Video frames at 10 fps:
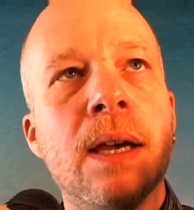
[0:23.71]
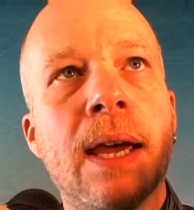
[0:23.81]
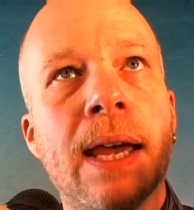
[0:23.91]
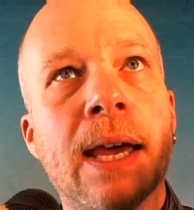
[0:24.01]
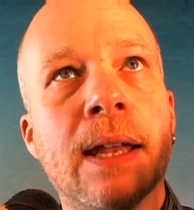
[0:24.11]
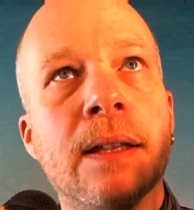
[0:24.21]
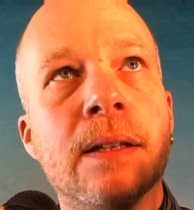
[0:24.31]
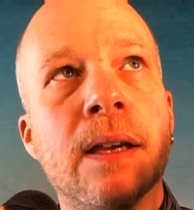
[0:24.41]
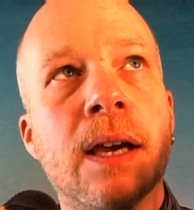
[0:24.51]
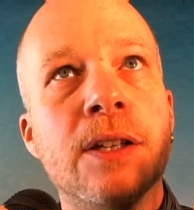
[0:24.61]
and
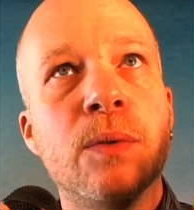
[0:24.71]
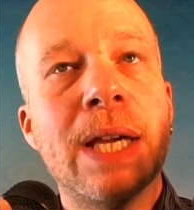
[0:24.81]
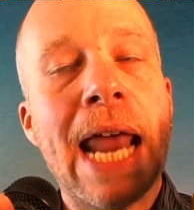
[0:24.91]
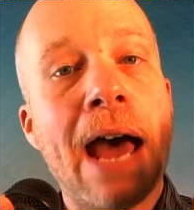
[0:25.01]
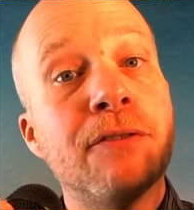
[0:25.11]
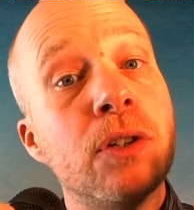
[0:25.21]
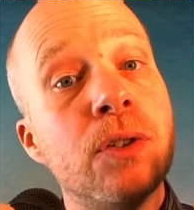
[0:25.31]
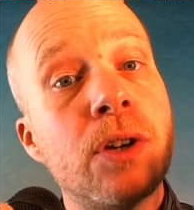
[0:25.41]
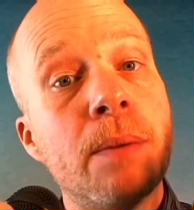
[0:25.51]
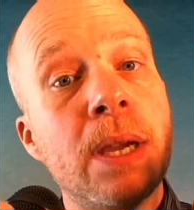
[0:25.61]
doing it after you
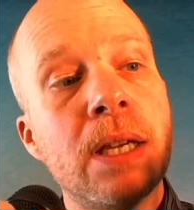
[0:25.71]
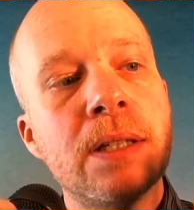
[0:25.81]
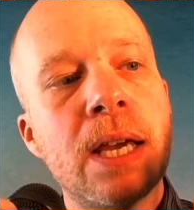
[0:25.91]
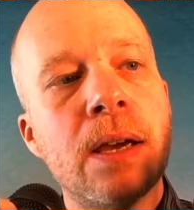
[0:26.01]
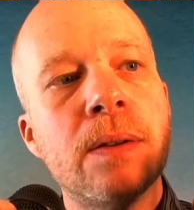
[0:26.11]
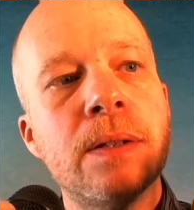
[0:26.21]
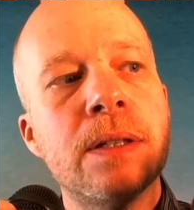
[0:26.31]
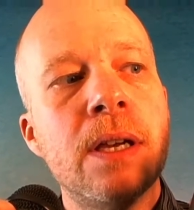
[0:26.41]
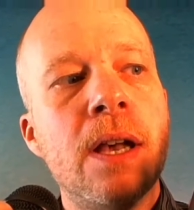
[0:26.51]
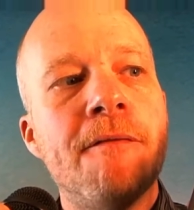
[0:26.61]
start making sounds,
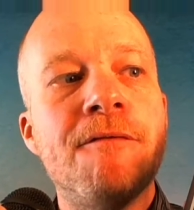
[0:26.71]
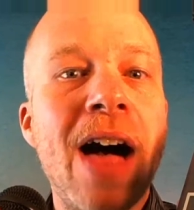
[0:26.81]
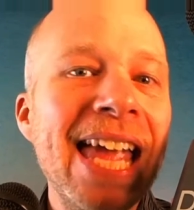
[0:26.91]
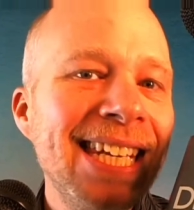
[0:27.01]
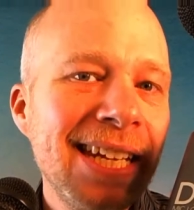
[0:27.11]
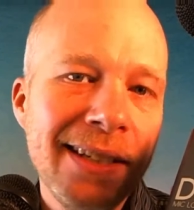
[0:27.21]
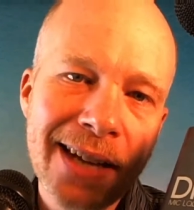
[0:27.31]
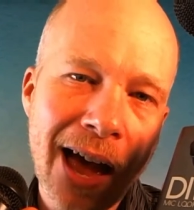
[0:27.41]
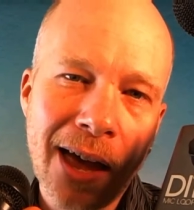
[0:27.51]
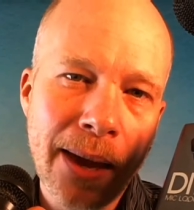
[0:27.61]
finding
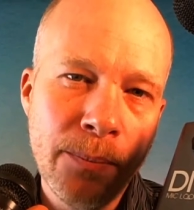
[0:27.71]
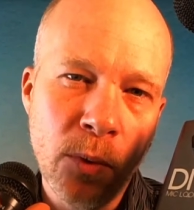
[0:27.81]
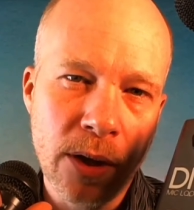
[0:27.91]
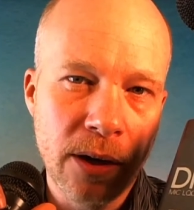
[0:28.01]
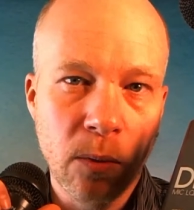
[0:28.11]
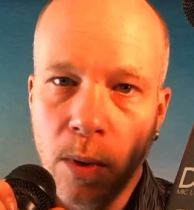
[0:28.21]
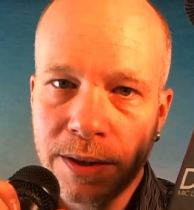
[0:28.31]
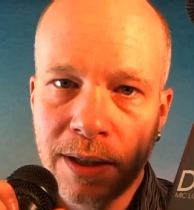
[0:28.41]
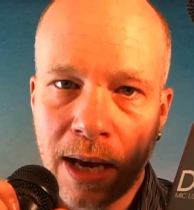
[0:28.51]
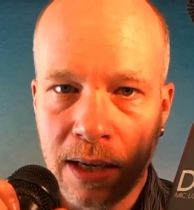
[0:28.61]
time where there
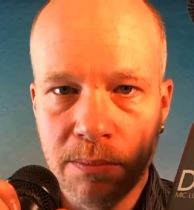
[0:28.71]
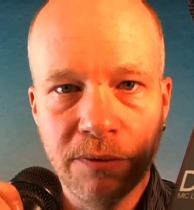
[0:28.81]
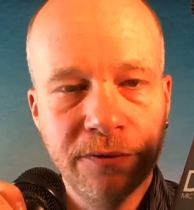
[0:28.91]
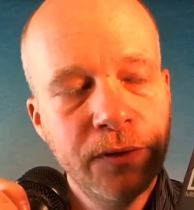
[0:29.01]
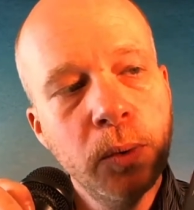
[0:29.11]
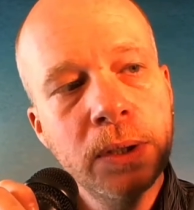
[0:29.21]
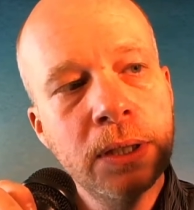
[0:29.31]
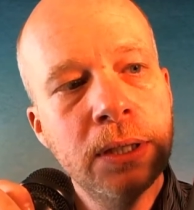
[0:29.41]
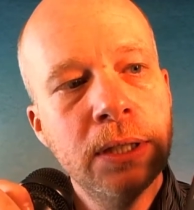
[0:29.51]
wasn't any before.